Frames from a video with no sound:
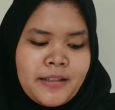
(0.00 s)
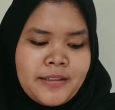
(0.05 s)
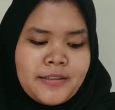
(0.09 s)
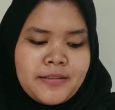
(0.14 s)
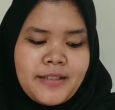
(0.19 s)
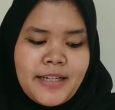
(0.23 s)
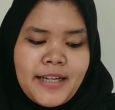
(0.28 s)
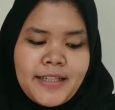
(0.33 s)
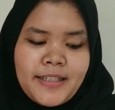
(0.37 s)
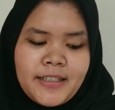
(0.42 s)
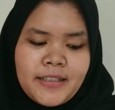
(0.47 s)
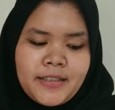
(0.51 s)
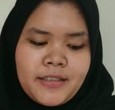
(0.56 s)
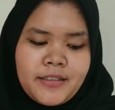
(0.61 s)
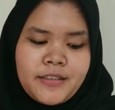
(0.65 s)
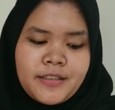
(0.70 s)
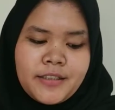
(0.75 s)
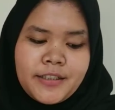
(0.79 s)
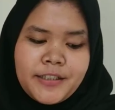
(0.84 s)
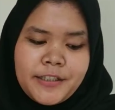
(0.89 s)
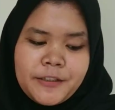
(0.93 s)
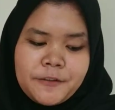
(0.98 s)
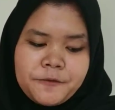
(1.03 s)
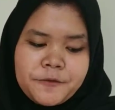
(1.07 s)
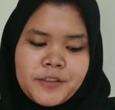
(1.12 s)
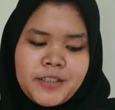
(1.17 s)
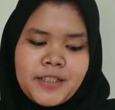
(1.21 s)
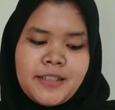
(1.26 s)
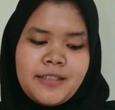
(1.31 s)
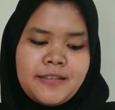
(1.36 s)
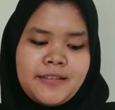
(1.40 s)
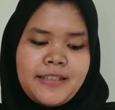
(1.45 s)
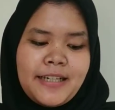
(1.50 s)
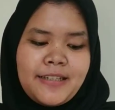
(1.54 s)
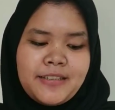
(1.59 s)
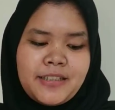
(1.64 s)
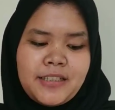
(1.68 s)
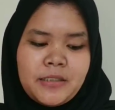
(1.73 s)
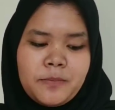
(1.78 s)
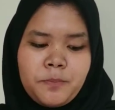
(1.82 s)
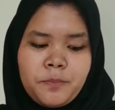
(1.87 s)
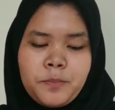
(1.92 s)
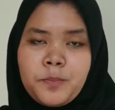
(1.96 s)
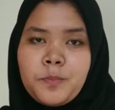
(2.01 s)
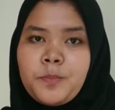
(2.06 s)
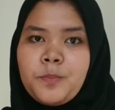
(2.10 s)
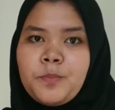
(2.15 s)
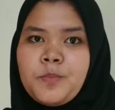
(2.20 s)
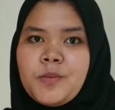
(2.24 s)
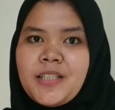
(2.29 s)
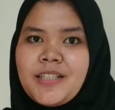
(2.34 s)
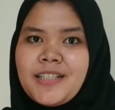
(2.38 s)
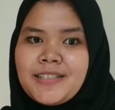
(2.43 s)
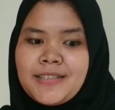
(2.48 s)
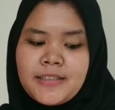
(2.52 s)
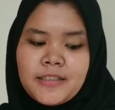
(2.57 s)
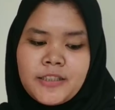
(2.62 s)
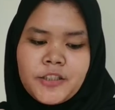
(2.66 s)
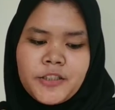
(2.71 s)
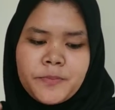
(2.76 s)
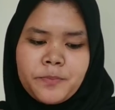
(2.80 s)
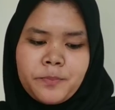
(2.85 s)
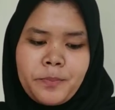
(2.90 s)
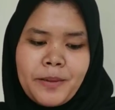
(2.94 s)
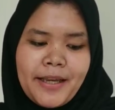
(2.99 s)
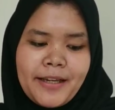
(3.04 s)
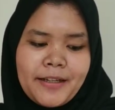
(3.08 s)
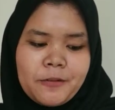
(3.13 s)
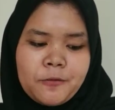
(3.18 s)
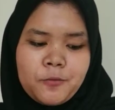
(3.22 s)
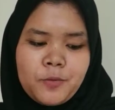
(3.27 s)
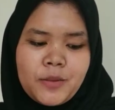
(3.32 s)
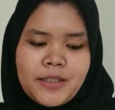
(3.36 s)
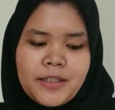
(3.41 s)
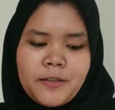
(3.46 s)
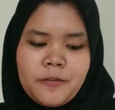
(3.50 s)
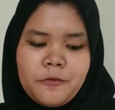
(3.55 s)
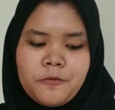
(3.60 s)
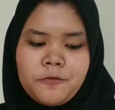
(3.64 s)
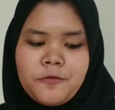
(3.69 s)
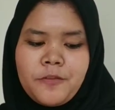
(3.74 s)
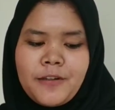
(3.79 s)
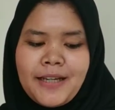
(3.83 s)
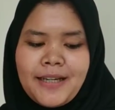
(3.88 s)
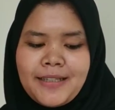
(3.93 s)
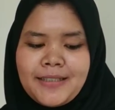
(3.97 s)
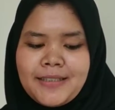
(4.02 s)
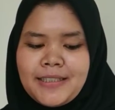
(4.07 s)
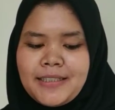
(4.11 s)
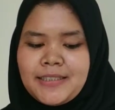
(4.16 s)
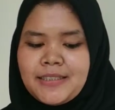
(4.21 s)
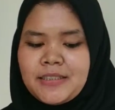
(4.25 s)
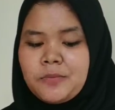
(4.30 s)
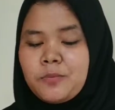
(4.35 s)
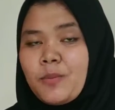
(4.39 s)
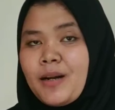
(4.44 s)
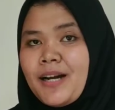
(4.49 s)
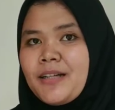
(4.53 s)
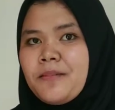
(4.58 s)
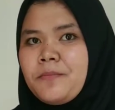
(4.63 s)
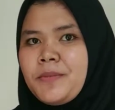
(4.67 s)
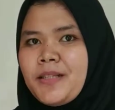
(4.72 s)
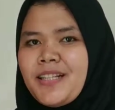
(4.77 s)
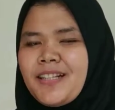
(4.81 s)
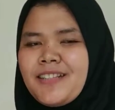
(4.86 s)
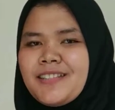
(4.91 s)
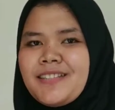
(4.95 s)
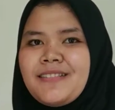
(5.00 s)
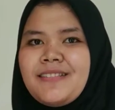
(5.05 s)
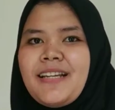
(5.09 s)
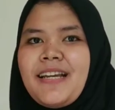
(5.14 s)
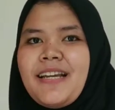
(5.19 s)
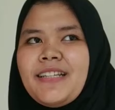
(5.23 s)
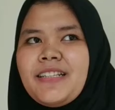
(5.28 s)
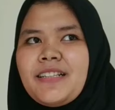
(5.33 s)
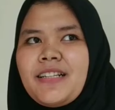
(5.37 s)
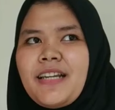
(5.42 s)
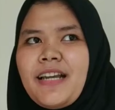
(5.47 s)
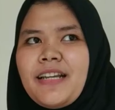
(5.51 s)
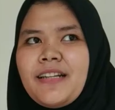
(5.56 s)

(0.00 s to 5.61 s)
They grieved that the suspect were very smart because they